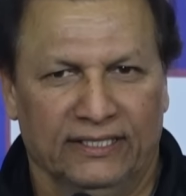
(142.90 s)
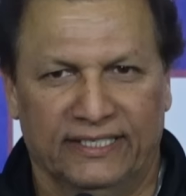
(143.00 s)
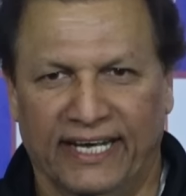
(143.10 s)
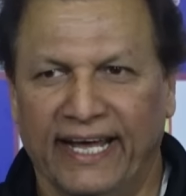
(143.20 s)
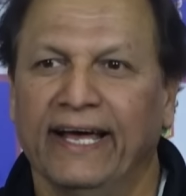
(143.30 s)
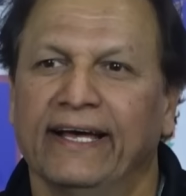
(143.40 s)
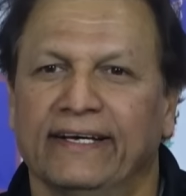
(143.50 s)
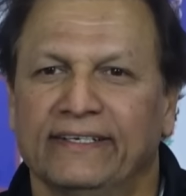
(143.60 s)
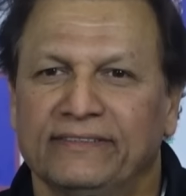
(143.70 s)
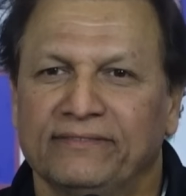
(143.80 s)
it. Okay?
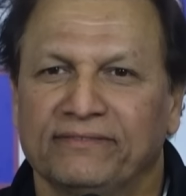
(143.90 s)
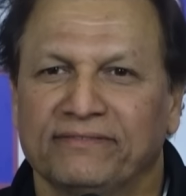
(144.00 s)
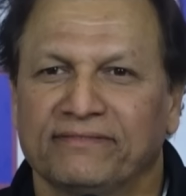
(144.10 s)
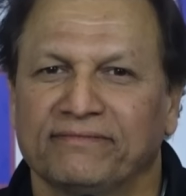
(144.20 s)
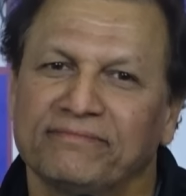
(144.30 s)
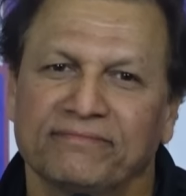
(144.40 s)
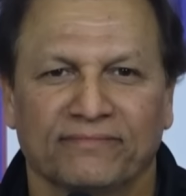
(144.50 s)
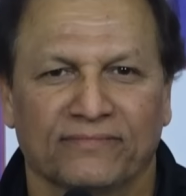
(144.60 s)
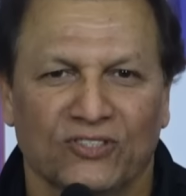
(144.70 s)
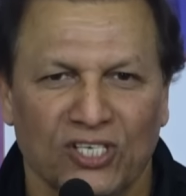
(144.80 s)

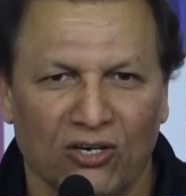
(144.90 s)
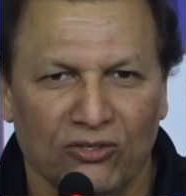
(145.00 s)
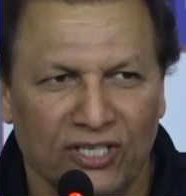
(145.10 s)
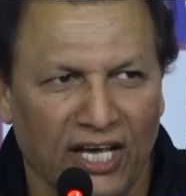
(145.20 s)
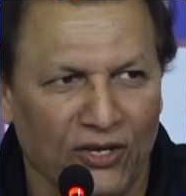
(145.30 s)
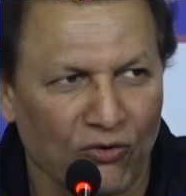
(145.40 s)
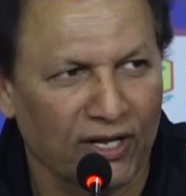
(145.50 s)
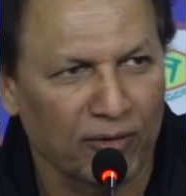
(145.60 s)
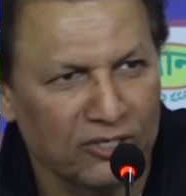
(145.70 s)
Chalo, thank you very